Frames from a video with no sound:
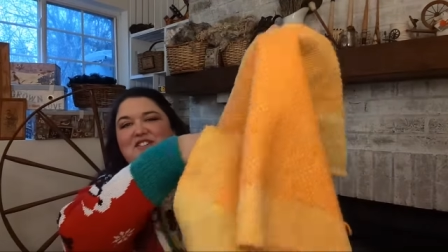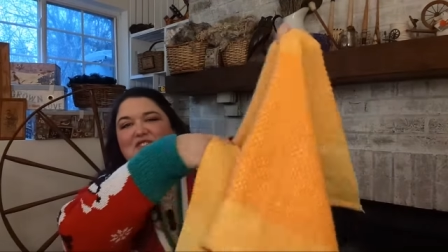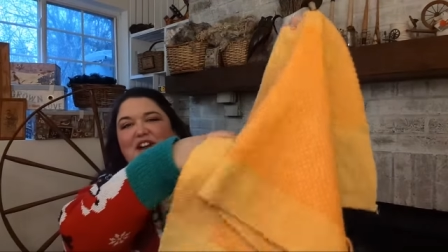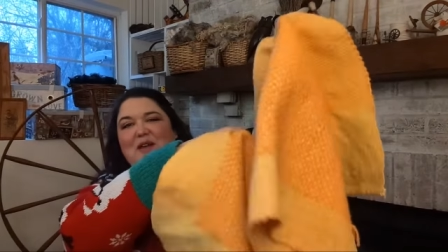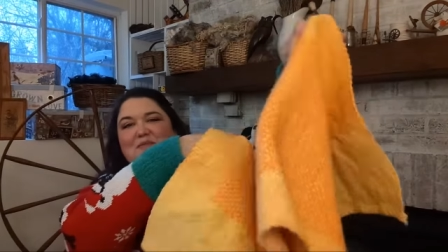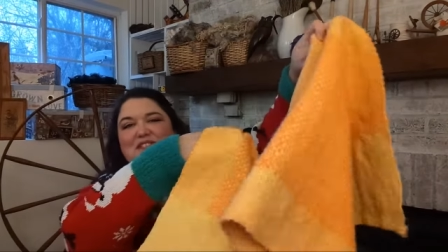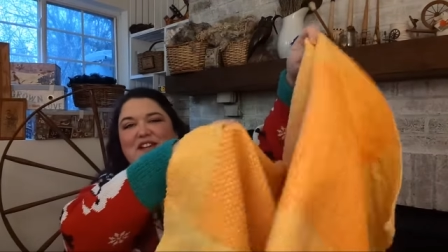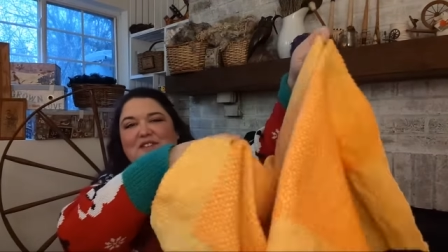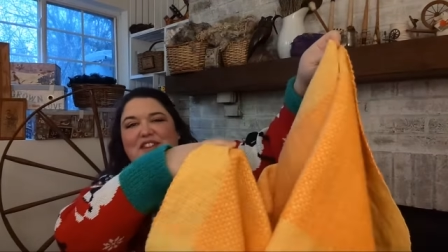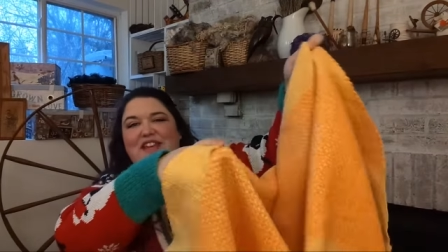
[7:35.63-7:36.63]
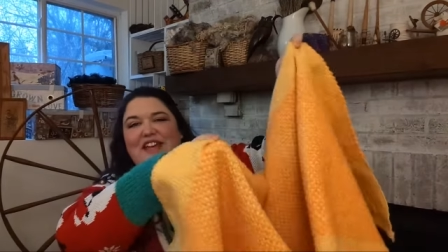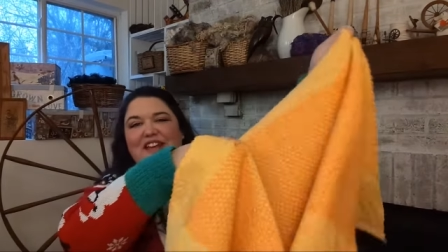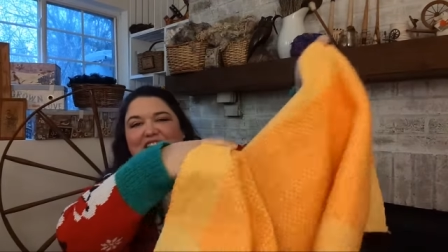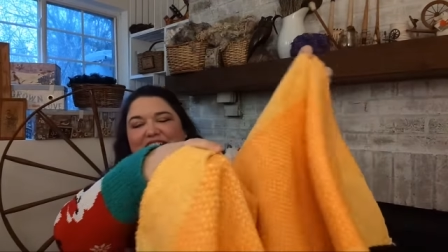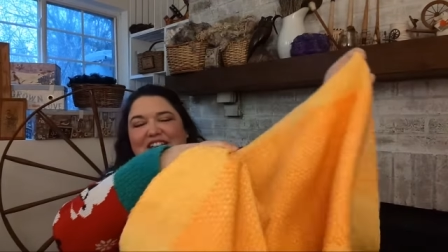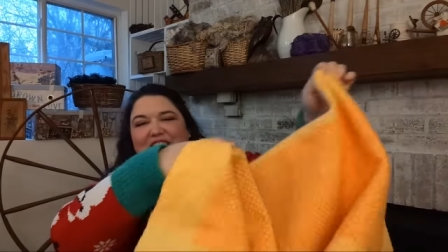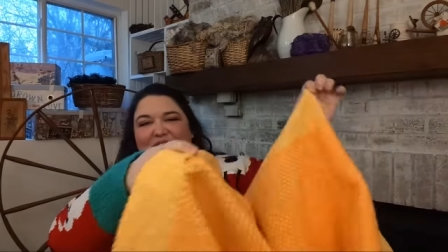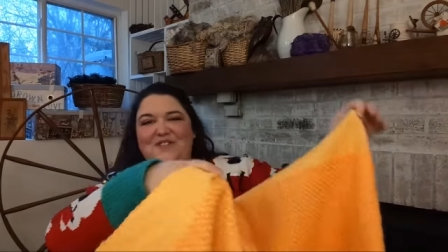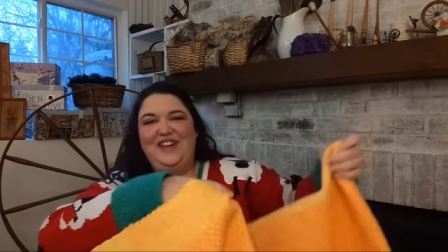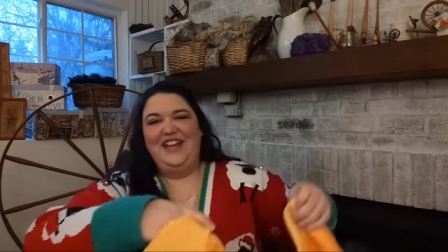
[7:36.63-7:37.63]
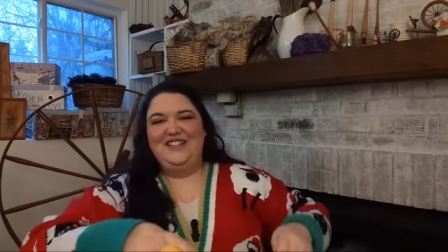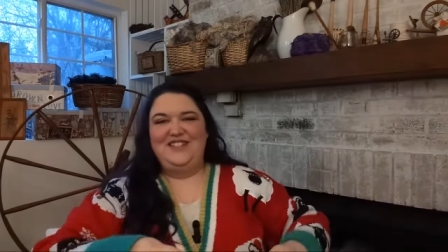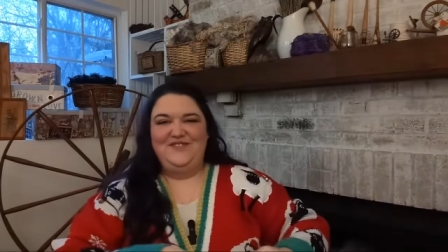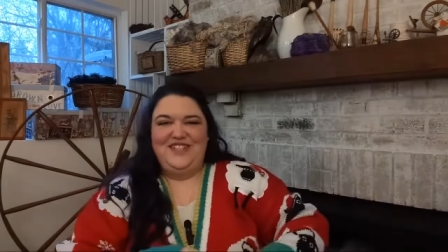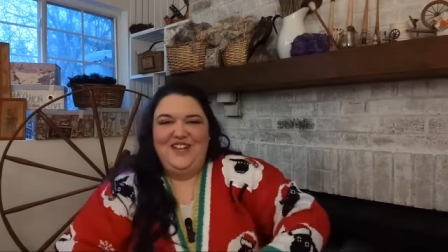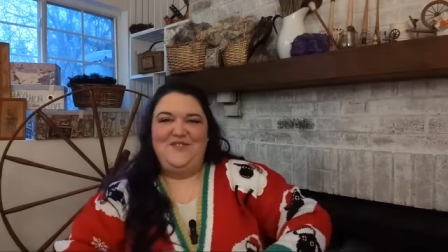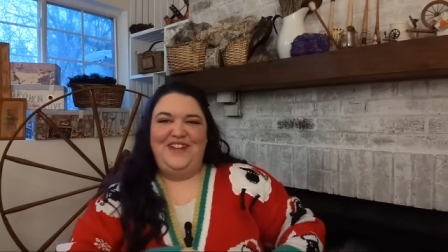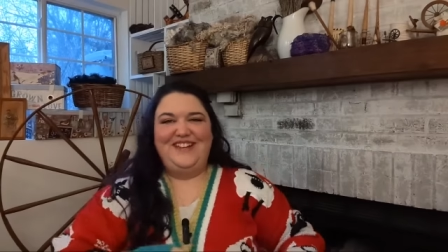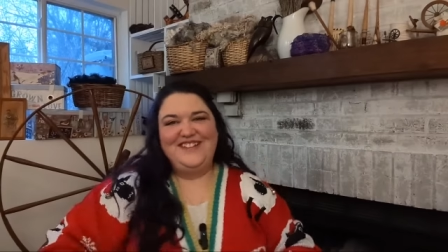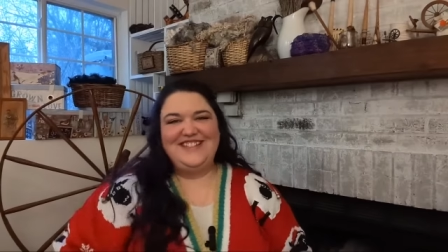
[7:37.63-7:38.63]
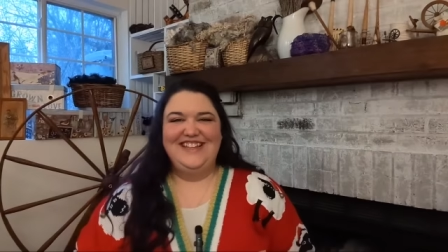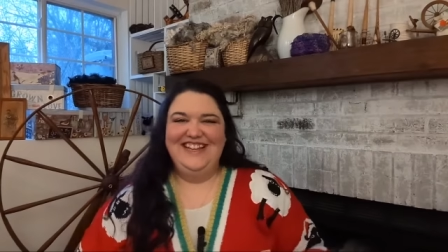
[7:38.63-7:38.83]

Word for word: drapes and everything. Oh, we're getting some jingle bells.